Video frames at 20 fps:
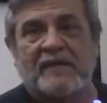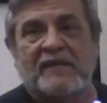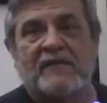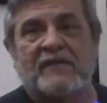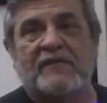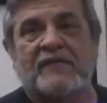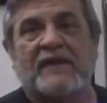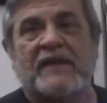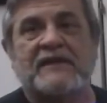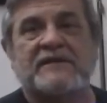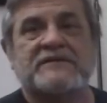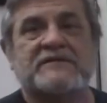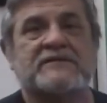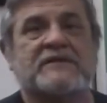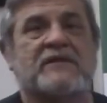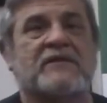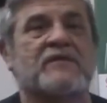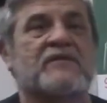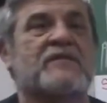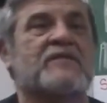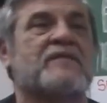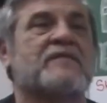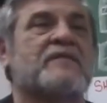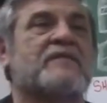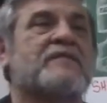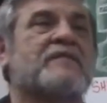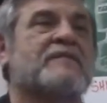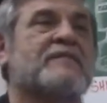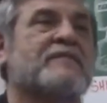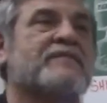okay, so
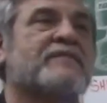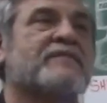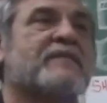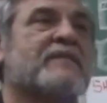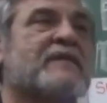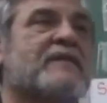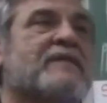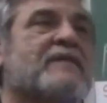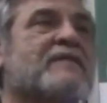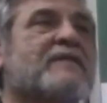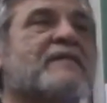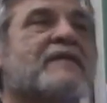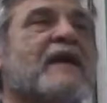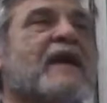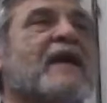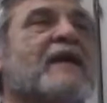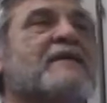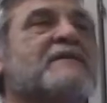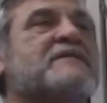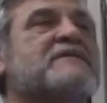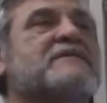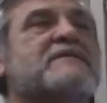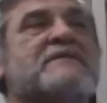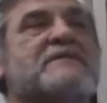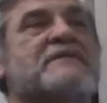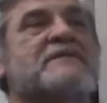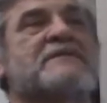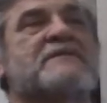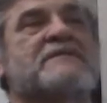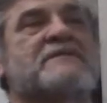you guys
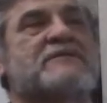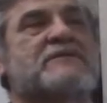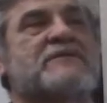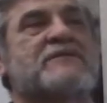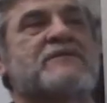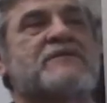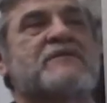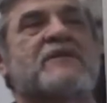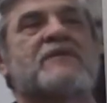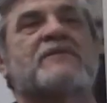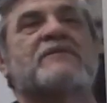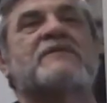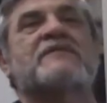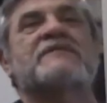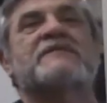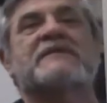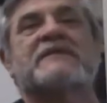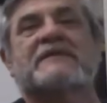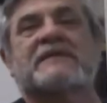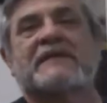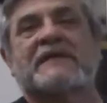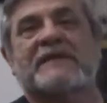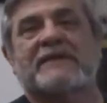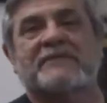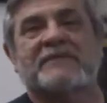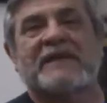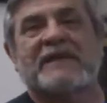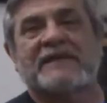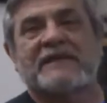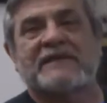are too old to think
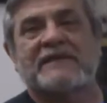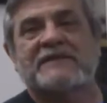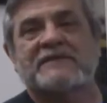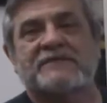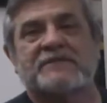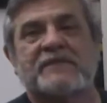about this,